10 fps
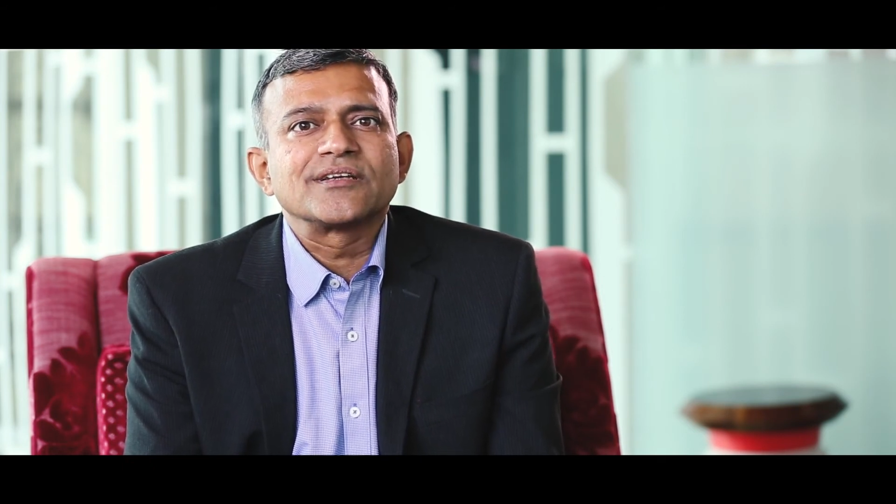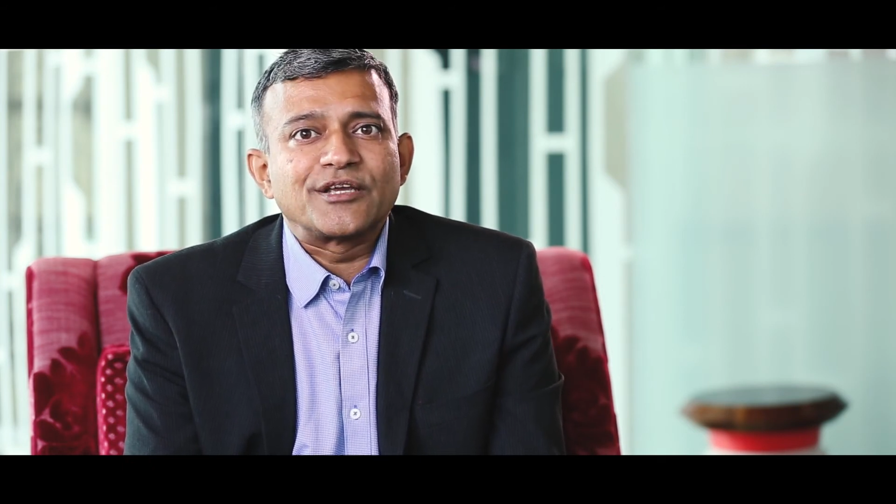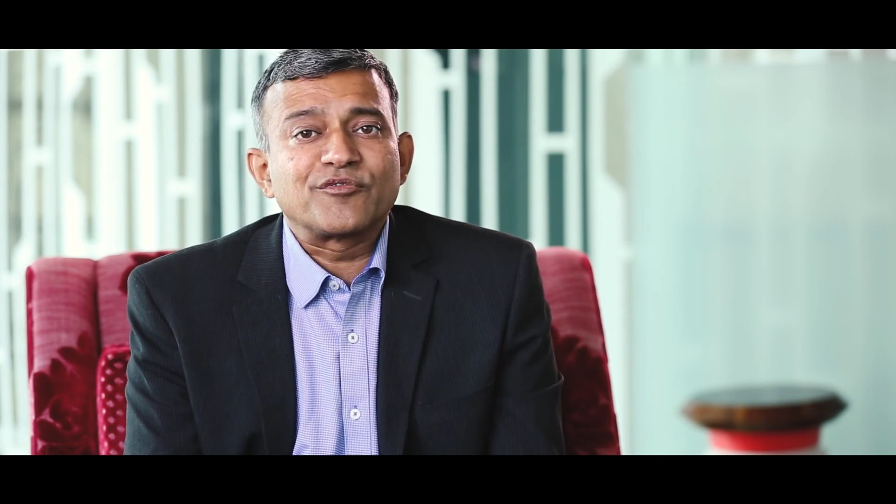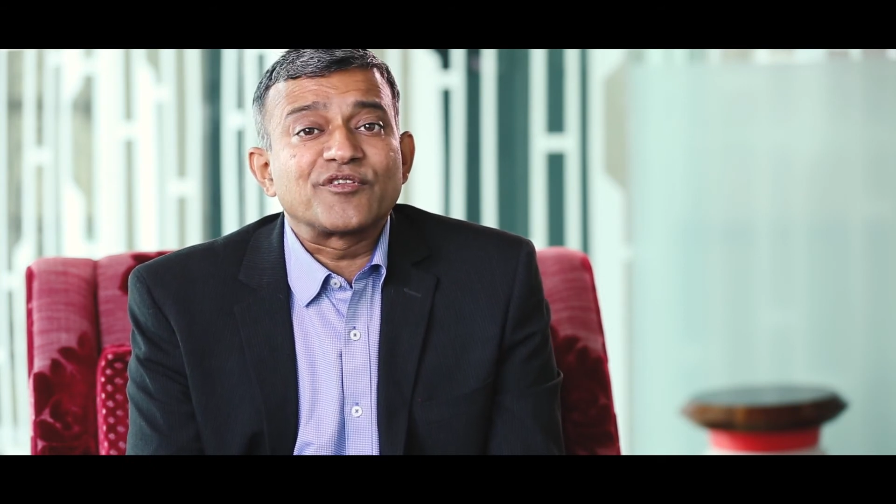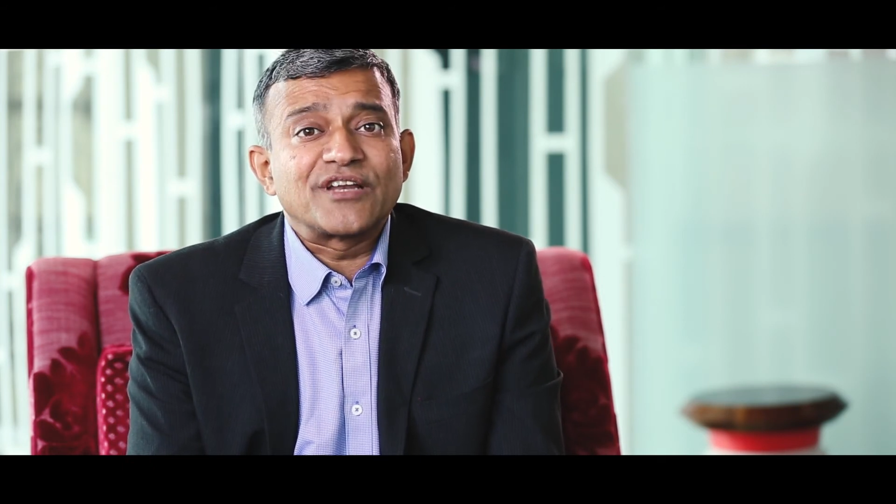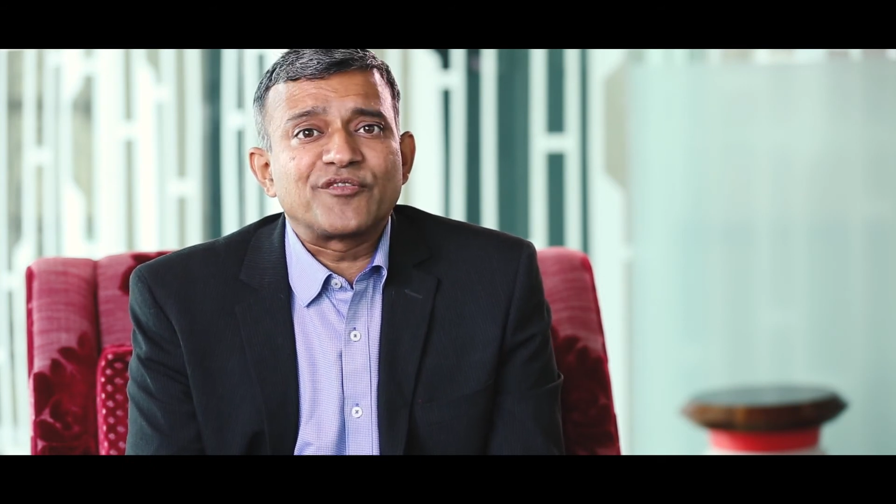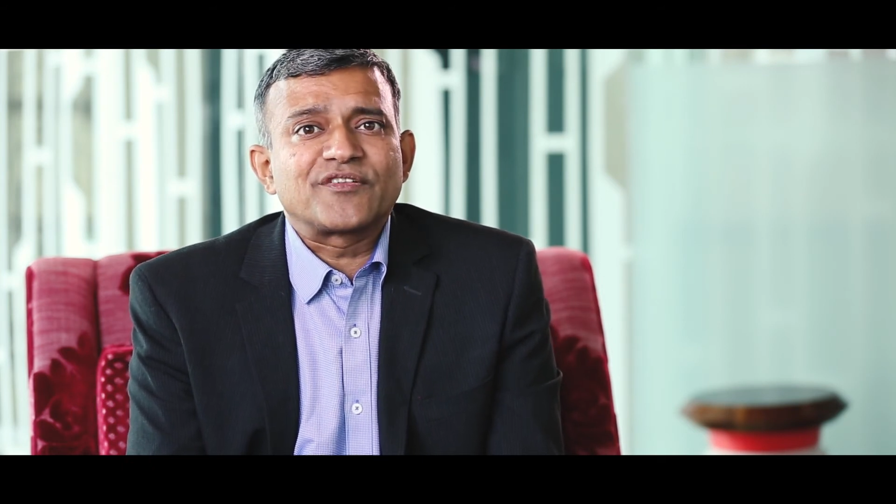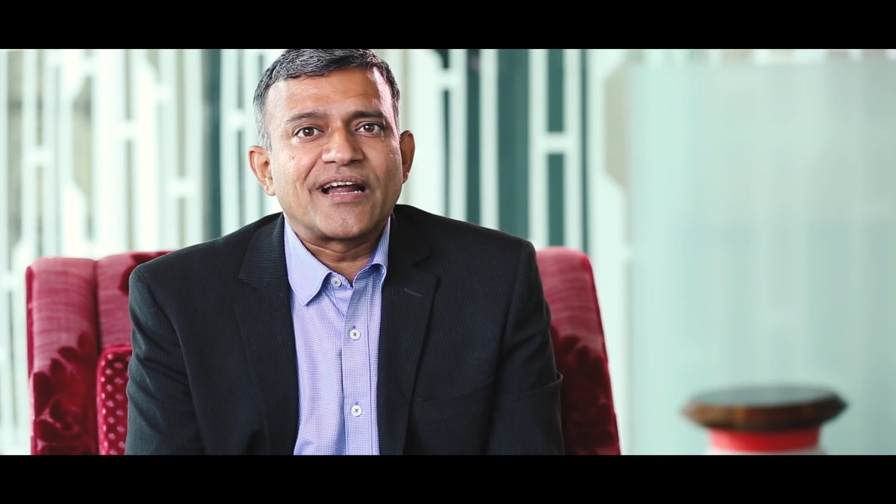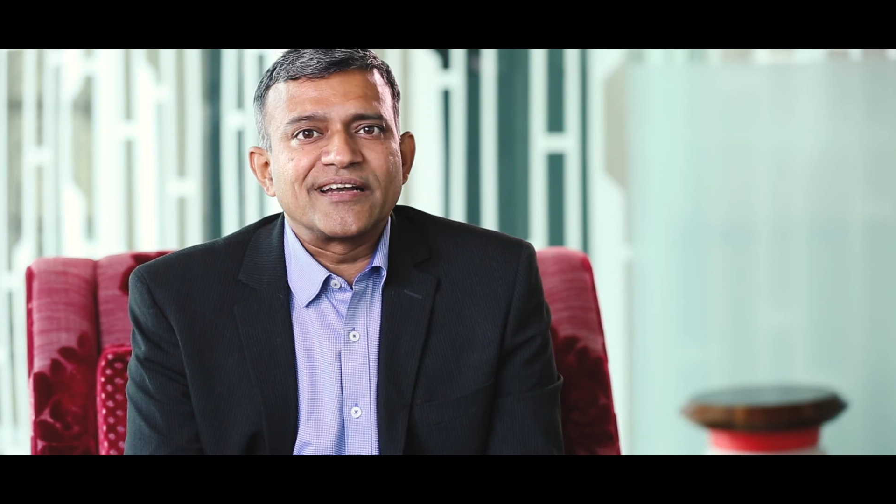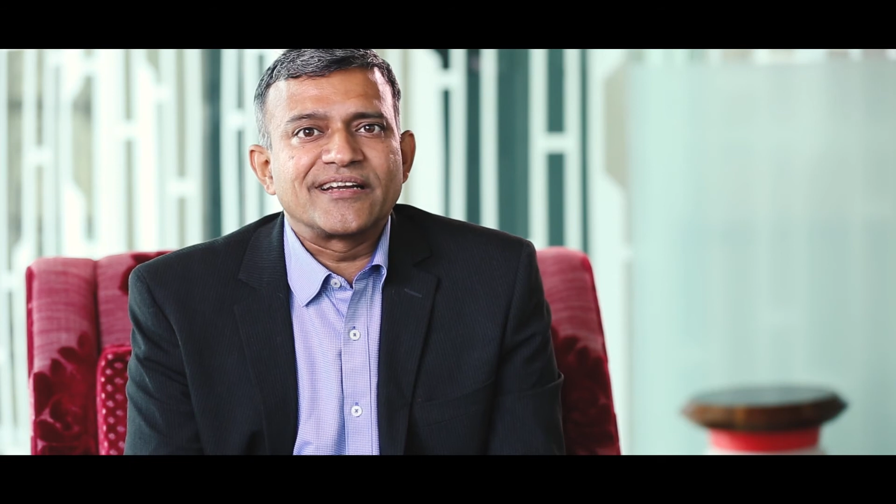if left
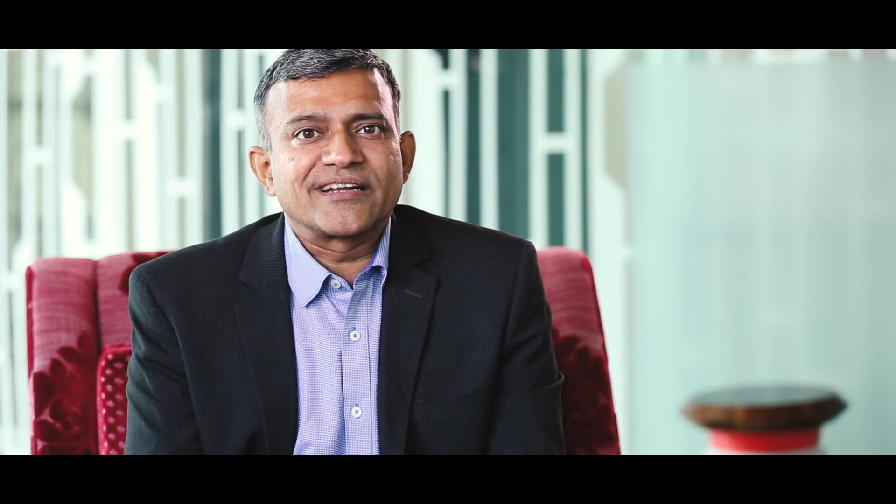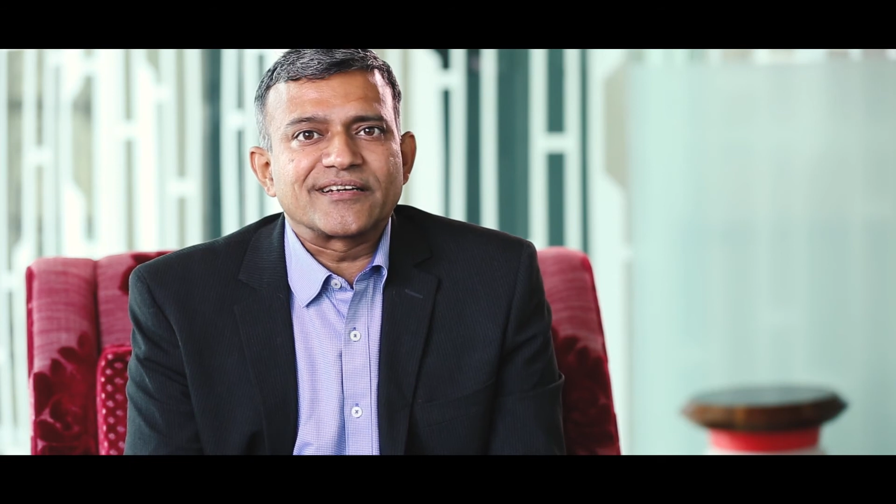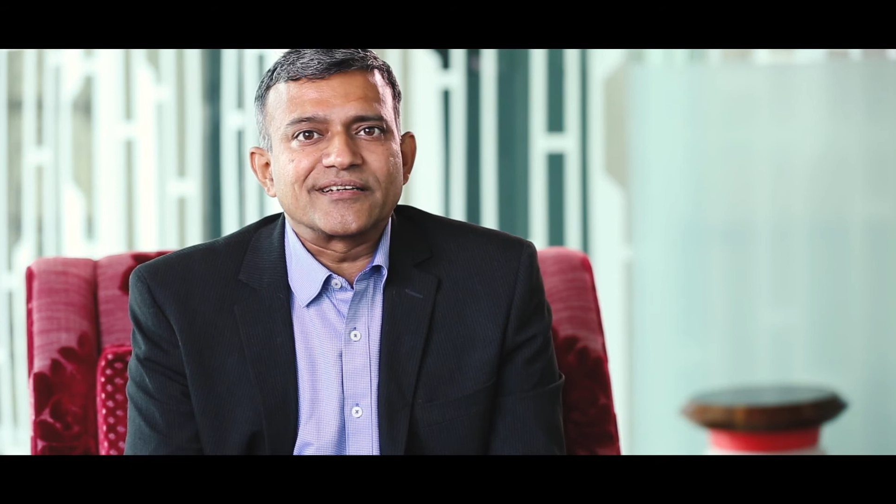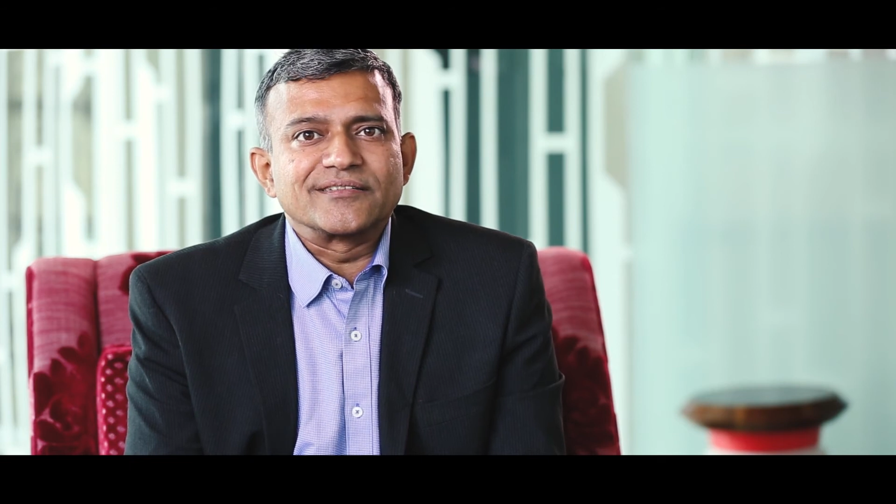undetected.